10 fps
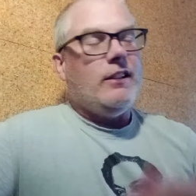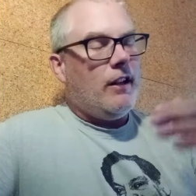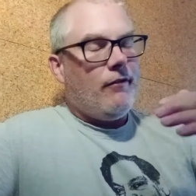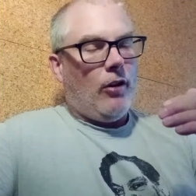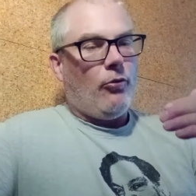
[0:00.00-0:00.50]

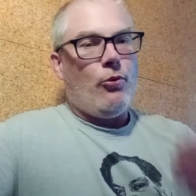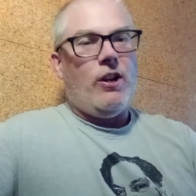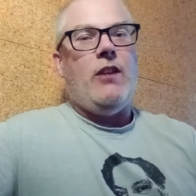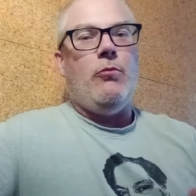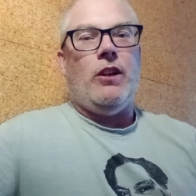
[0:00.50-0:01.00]
If I
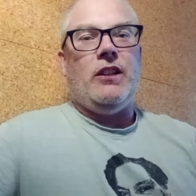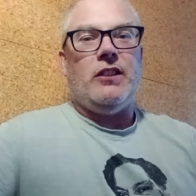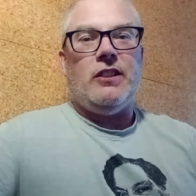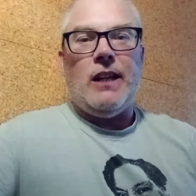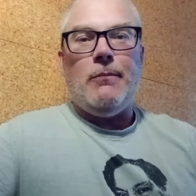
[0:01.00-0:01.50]
really wanted to
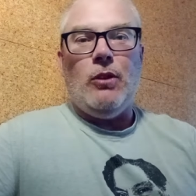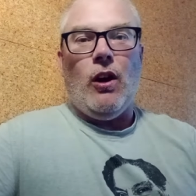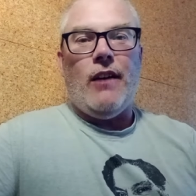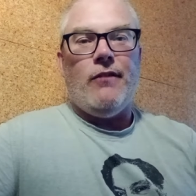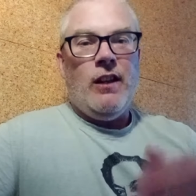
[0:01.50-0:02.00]
deep
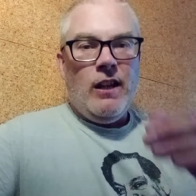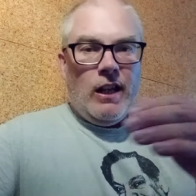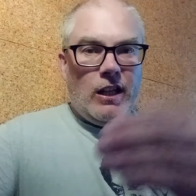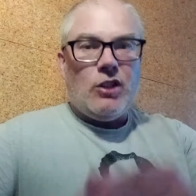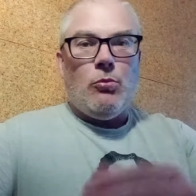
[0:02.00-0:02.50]
dive
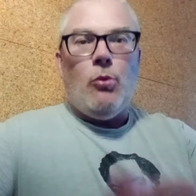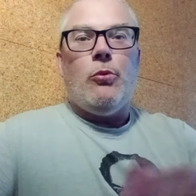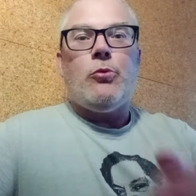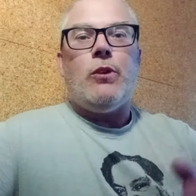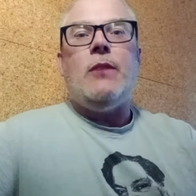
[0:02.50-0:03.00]
into all
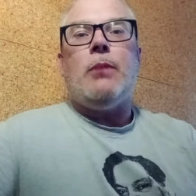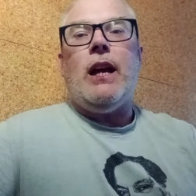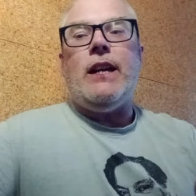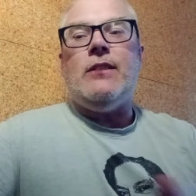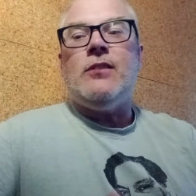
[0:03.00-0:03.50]
three
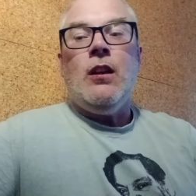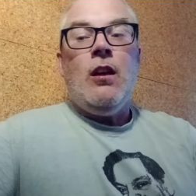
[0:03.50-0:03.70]
players,